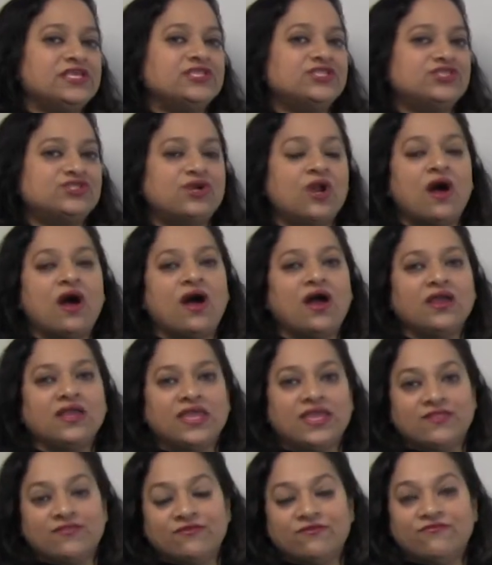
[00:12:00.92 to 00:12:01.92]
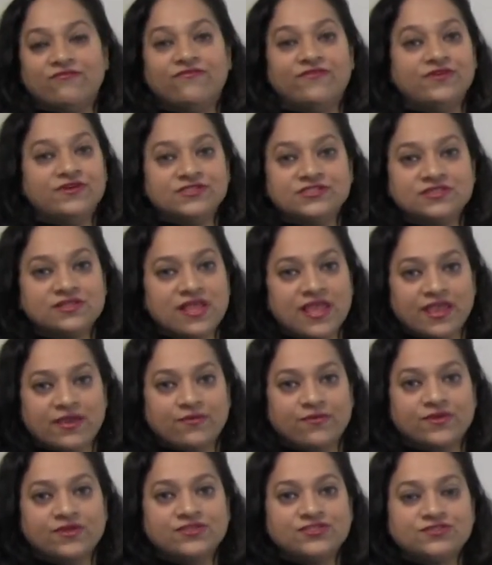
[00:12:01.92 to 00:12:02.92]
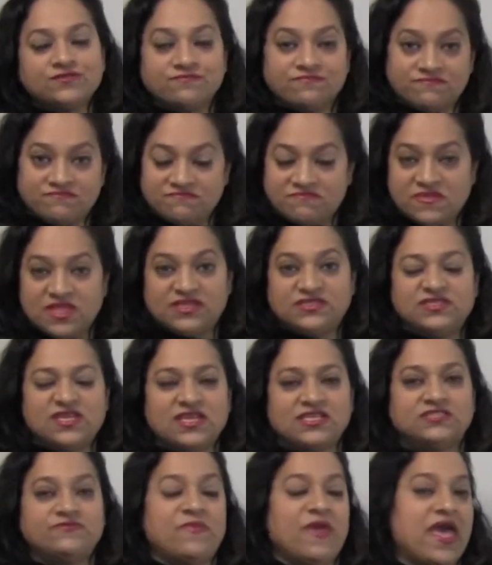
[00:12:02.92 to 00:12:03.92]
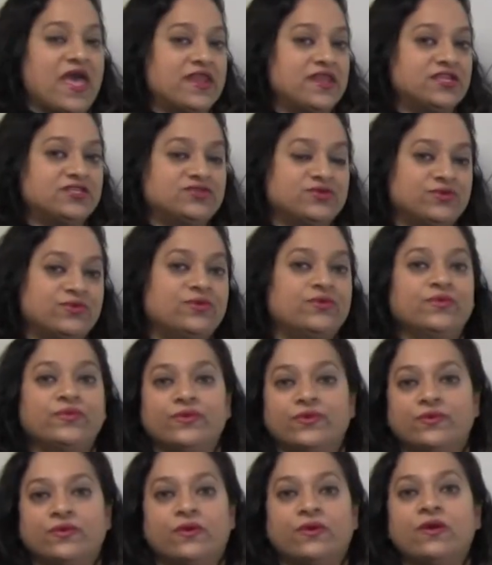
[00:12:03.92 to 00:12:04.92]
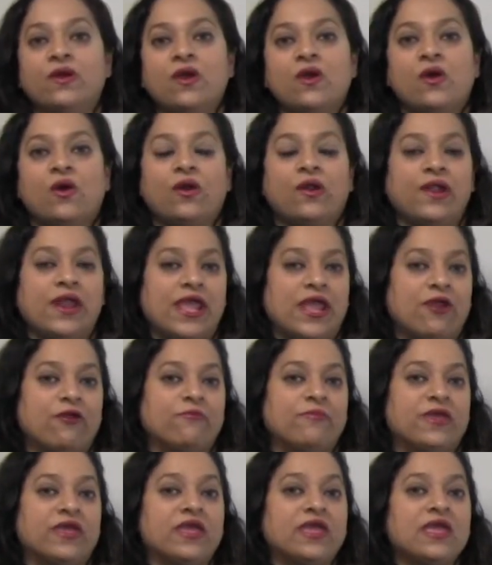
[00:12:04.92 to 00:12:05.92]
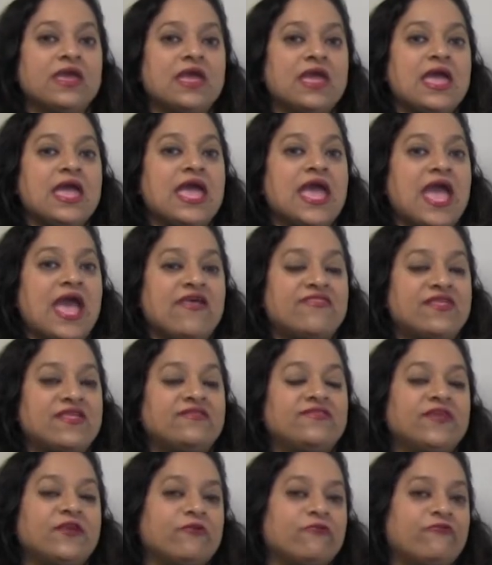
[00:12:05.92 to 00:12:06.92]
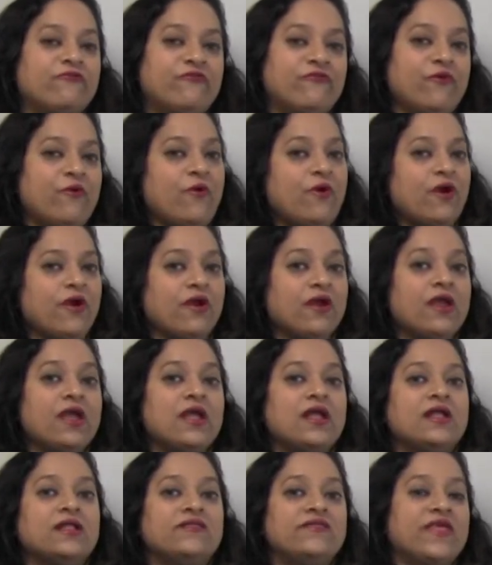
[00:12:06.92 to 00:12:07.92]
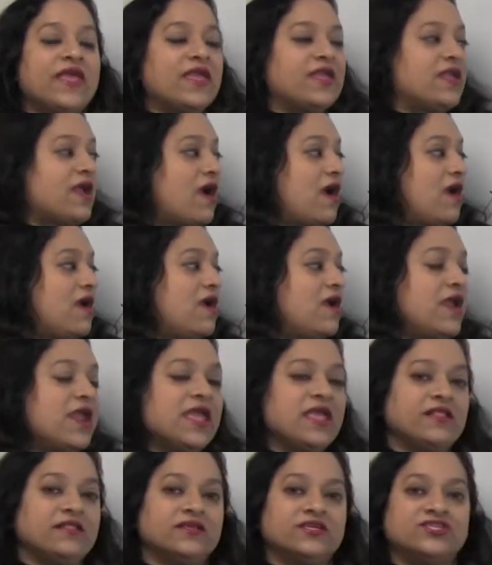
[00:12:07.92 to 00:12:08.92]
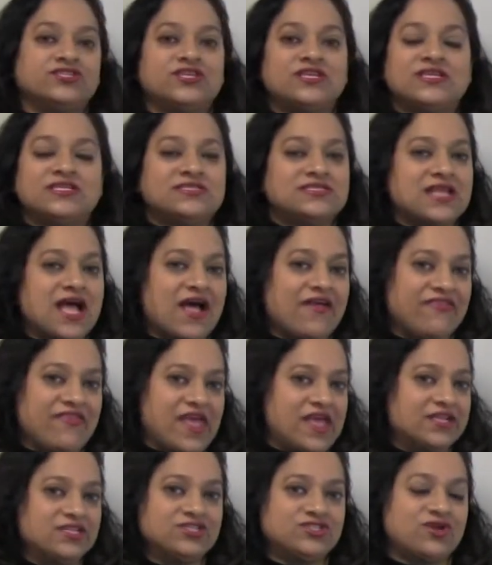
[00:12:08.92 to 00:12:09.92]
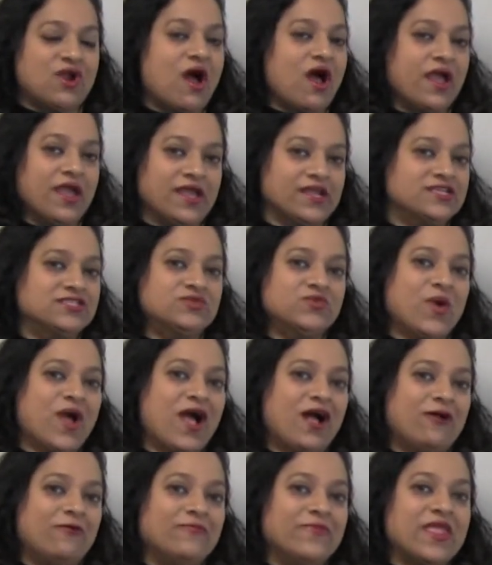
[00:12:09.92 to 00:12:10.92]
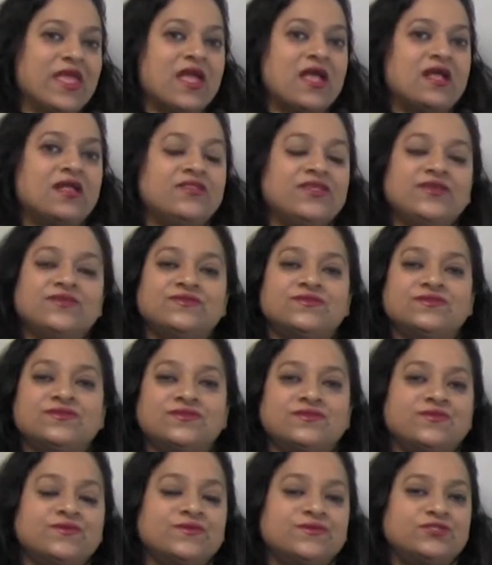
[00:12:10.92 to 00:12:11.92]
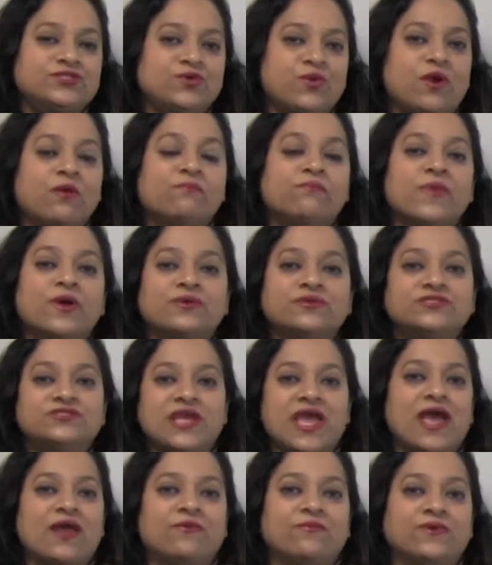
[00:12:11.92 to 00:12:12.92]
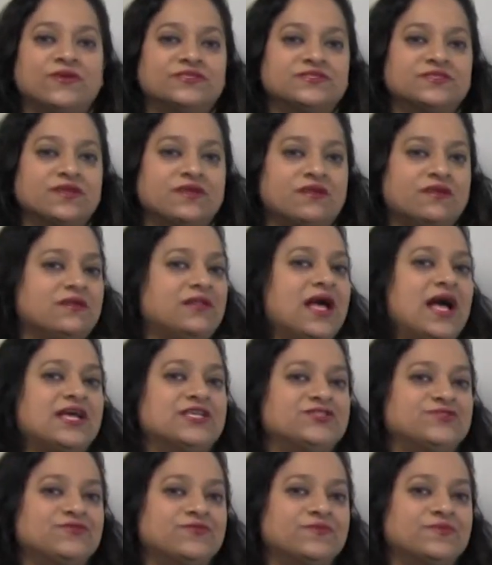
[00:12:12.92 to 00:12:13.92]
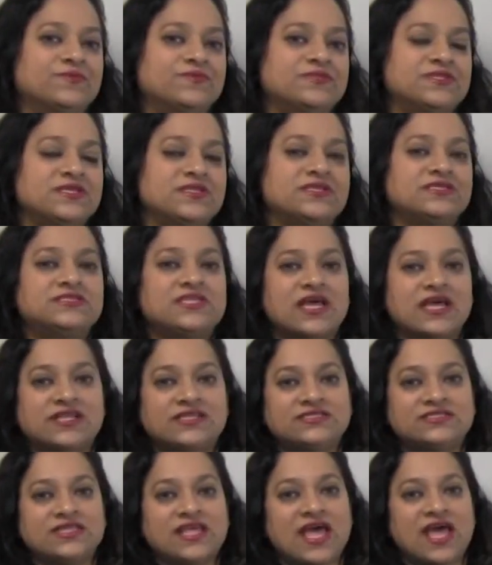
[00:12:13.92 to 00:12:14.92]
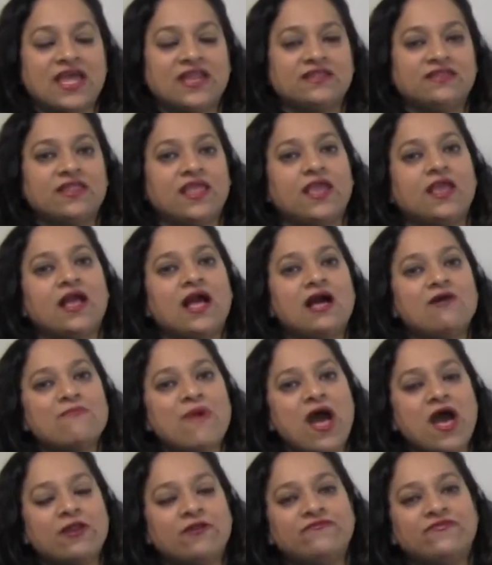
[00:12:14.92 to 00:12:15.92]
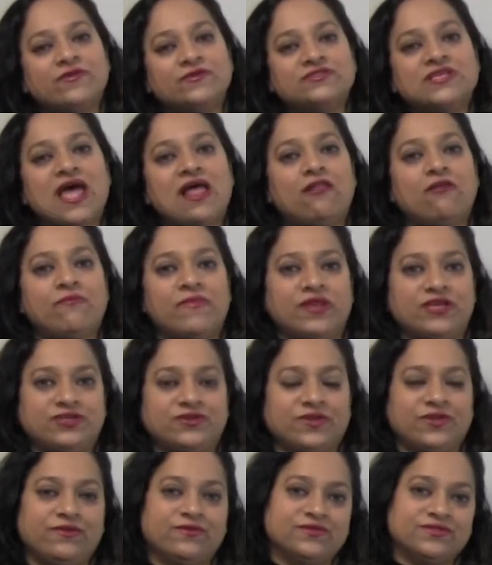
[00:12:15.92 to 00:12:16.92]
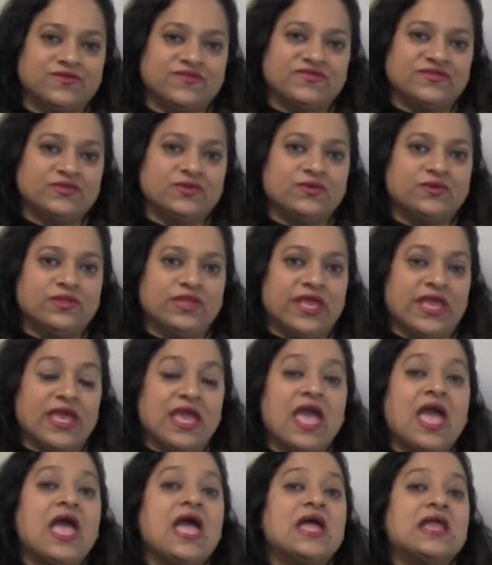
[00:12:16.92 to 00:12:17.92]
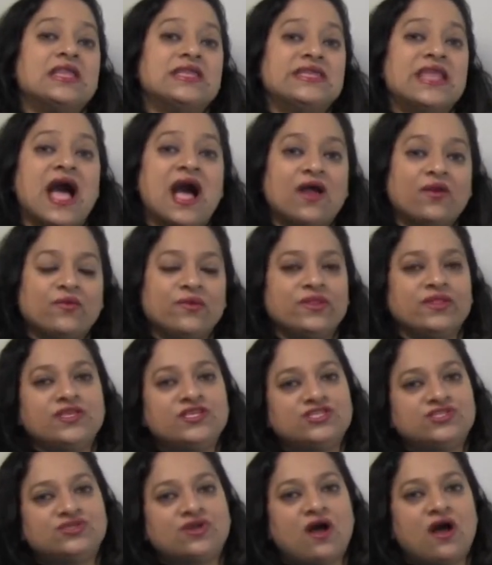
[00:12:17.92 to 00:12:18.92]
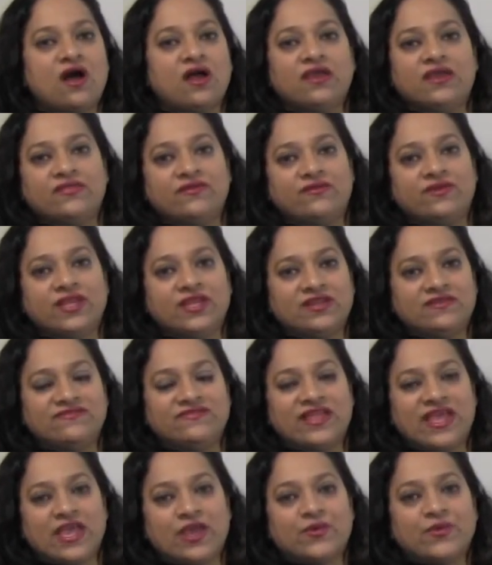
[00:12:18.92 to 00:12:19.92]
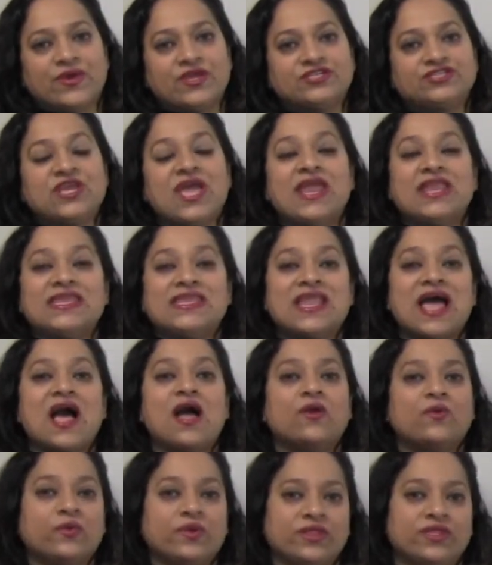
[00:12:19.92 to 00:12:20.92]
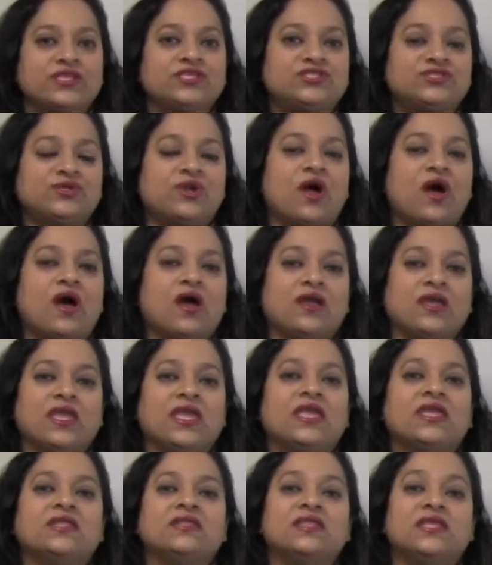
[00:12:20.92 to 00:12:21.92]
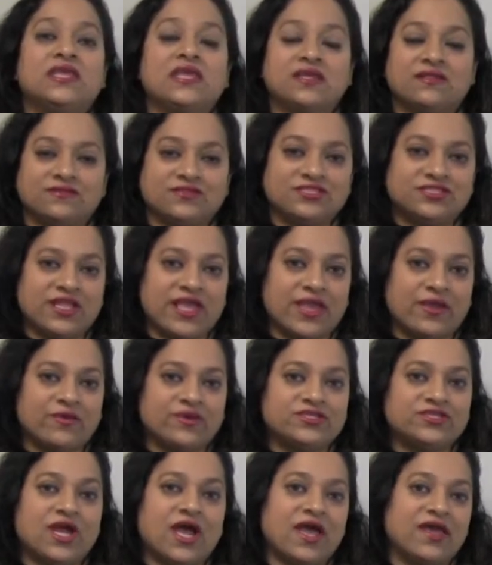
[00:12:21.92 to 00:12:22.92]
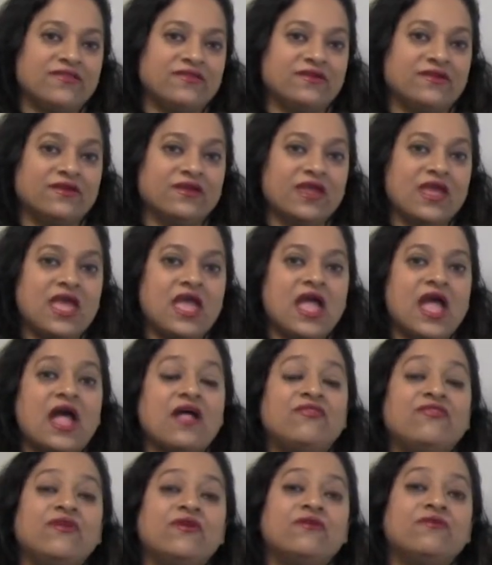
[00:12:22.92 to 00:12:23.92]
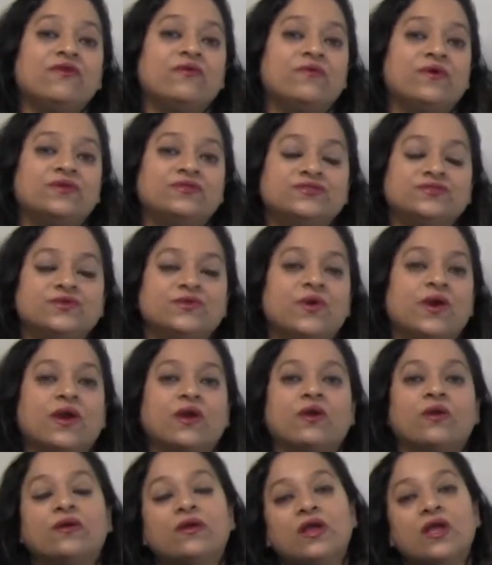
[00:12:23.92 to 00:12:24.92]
strong in their first language, let's say Spanish or Urdu or Arabic, and then therefore English is not that strong as well. These are the students who are most at risk in our classrooms in the sense that they come out of those elementary years of schooling not really strong in their native language and not really strong in the English language either. And they're the ones who are